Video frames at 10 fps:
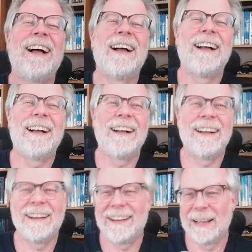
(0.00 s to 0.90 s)

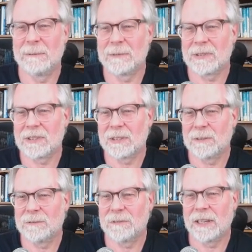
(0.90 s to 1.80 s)
Oh, I'm so
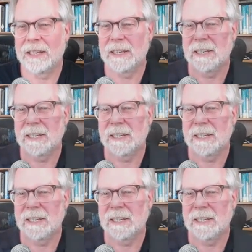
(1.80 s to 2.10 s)
funny.